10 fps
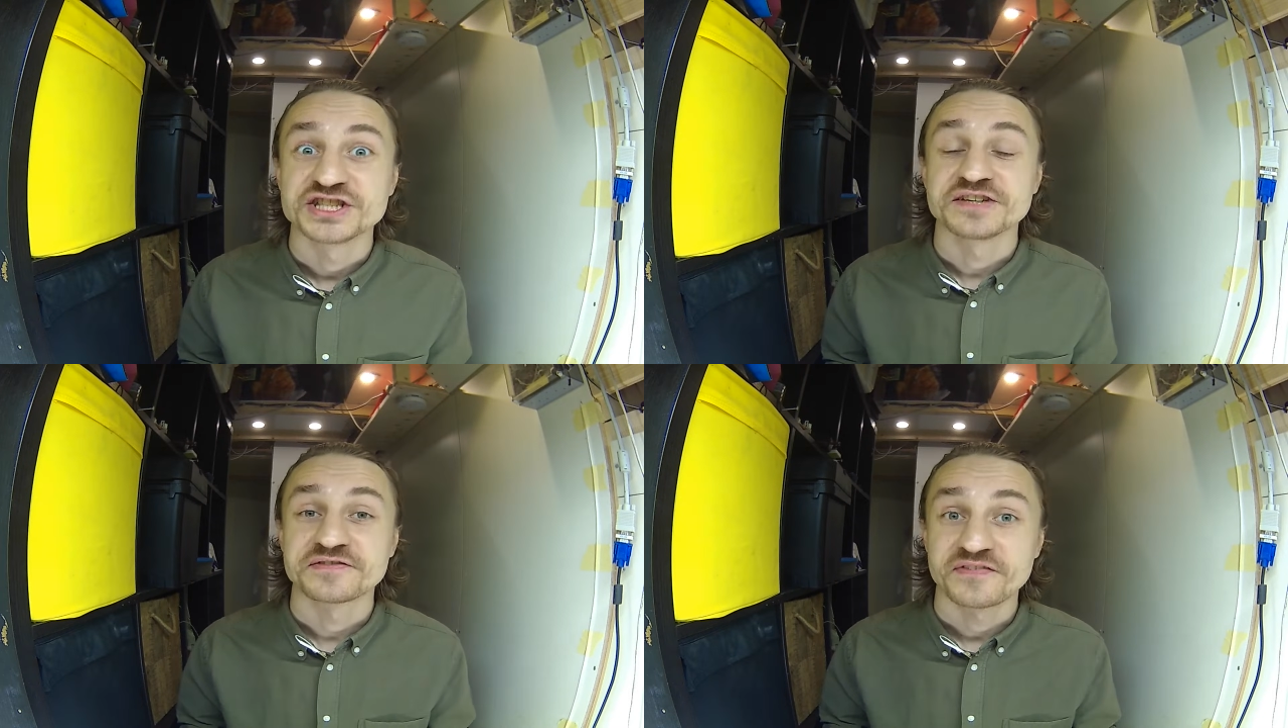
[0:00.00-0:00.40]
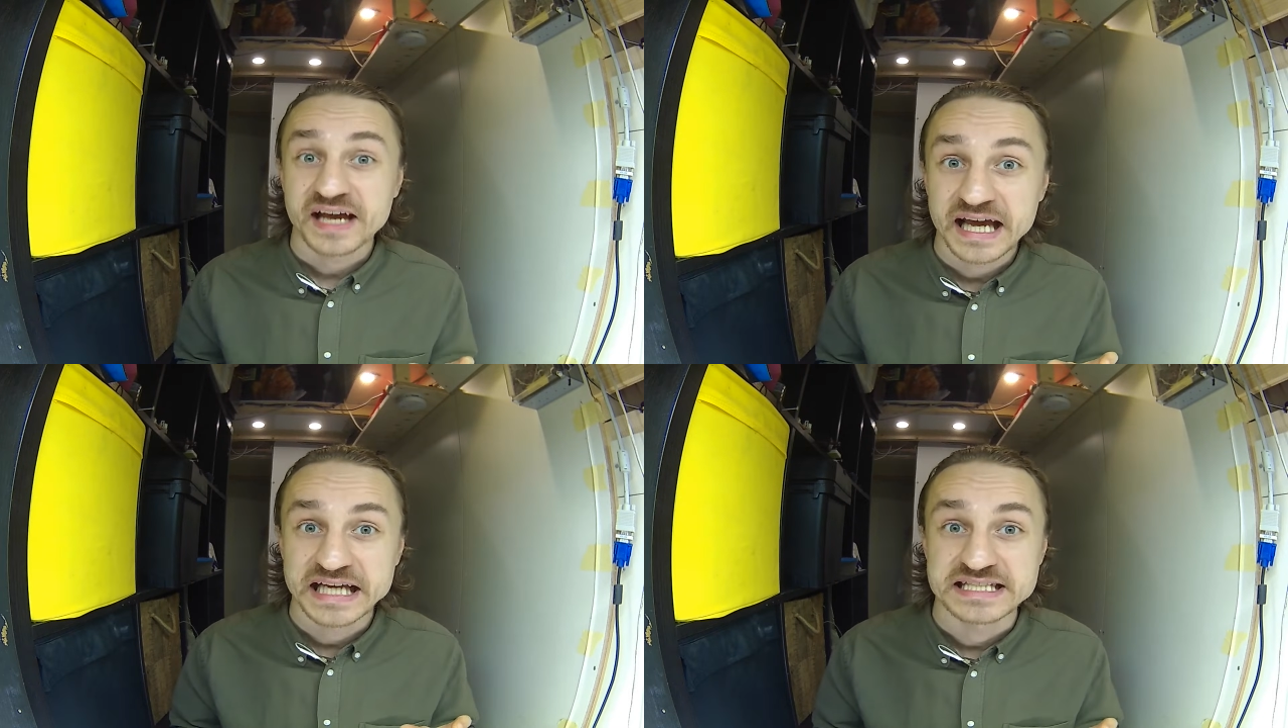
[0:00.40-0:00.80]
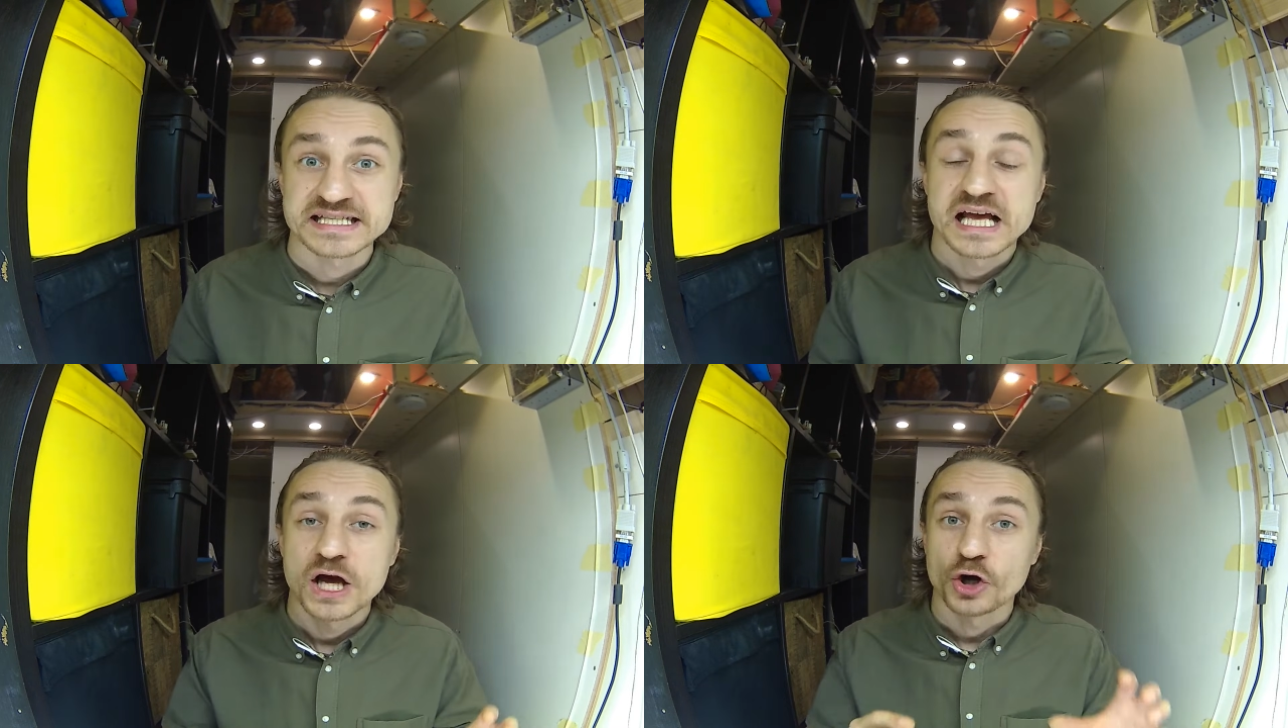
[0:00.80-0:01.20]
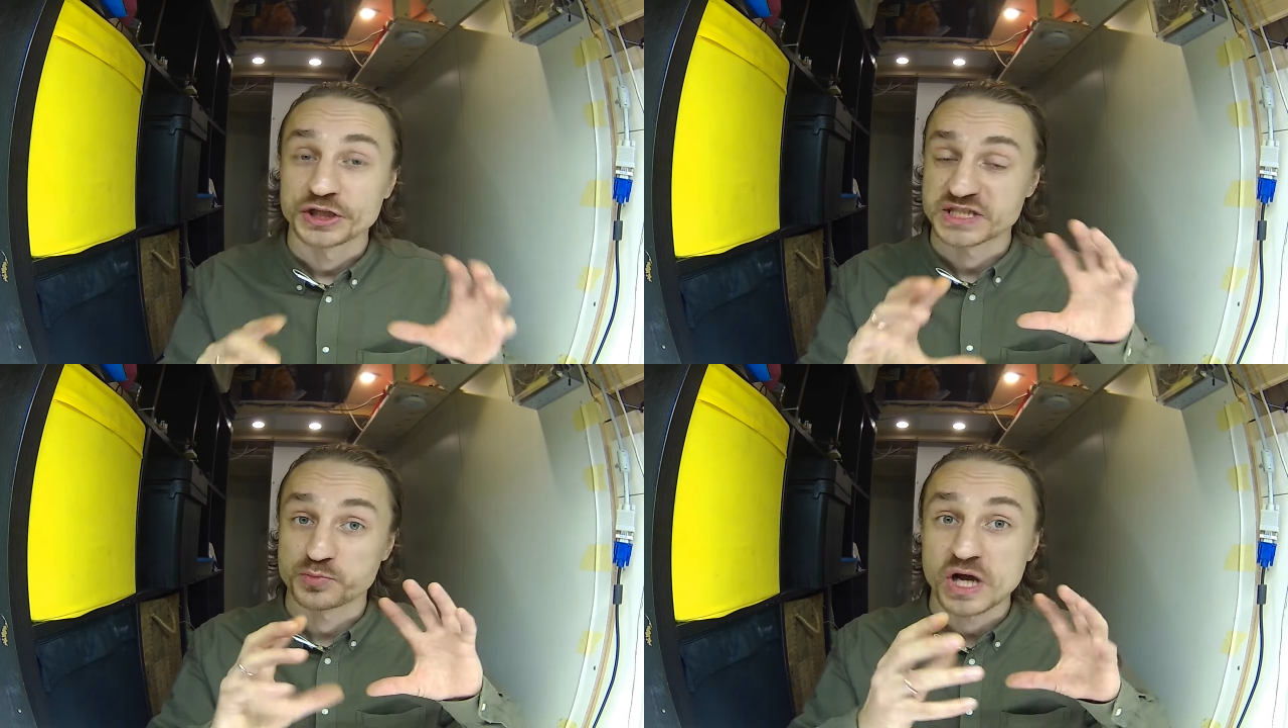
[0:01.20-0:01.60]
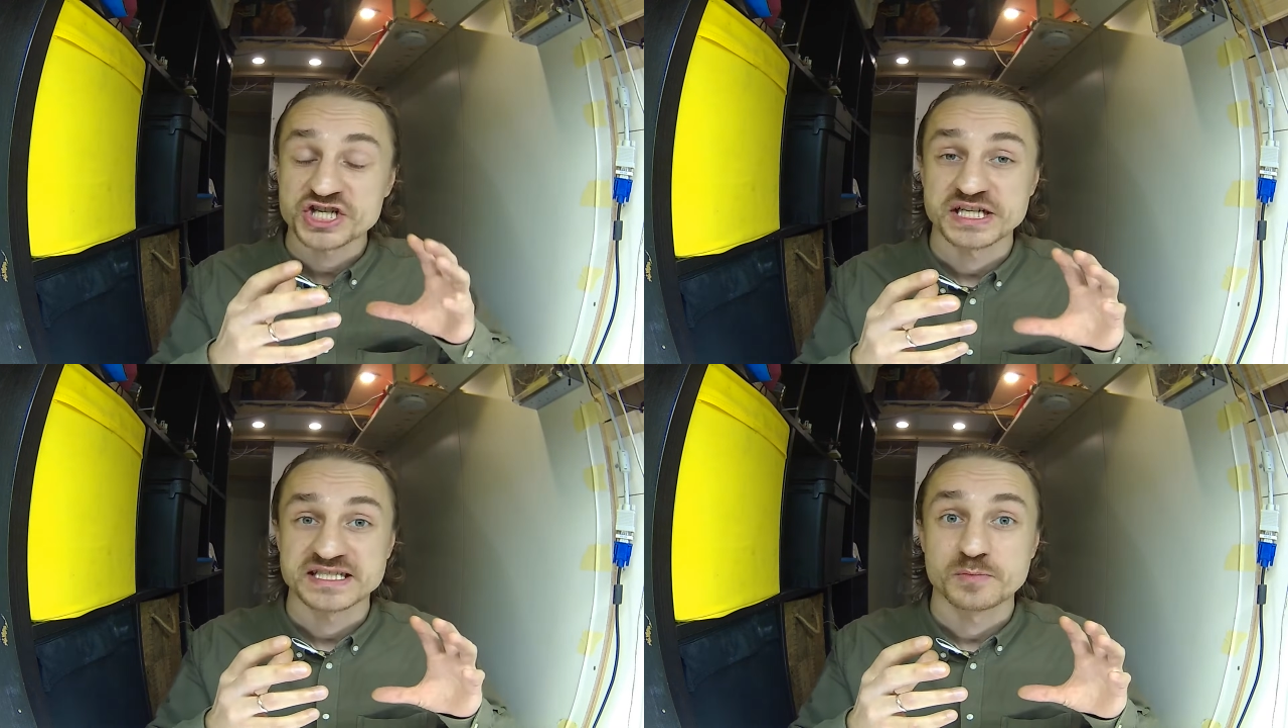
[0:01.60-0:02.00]
the phase on these
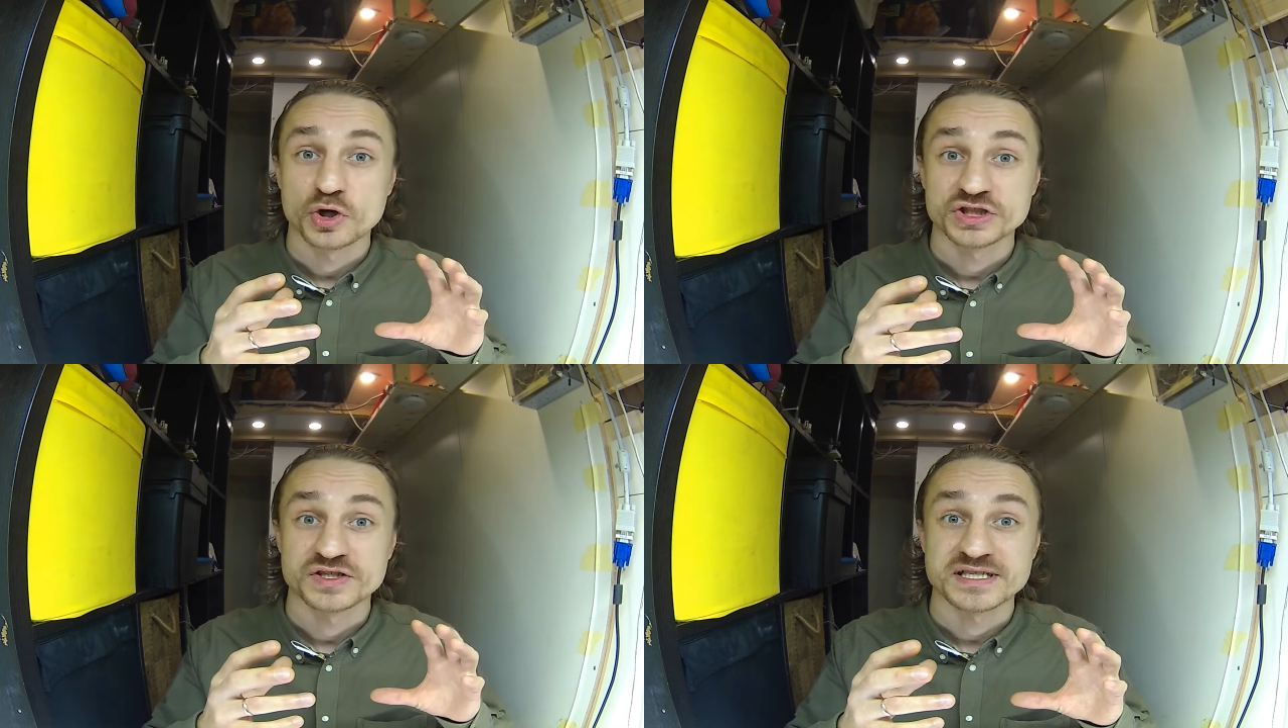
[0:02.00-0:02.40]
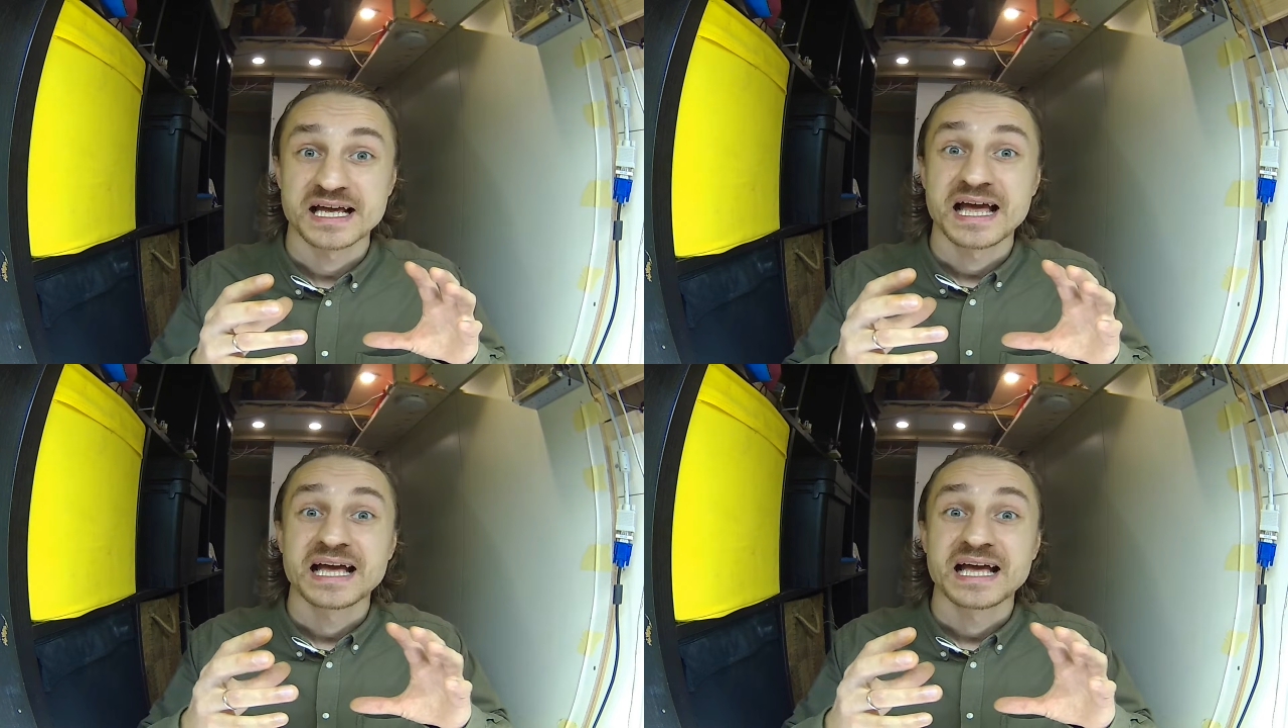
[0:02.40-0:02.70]
brushless motors